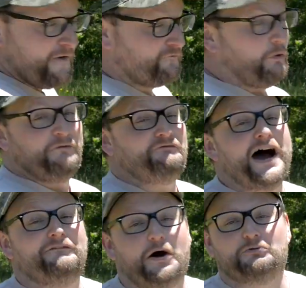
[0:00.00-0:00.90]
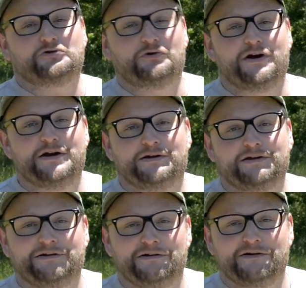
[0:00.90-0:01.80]
45 don't
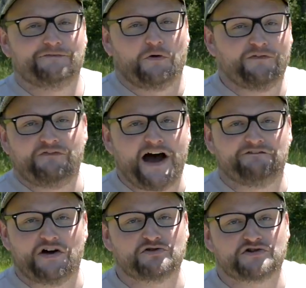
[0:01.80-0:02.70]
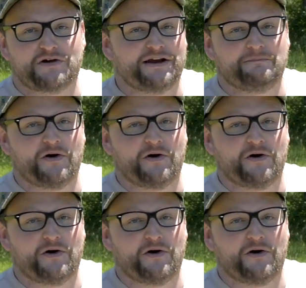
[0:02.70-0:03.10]
shrink. 45 don't shrink,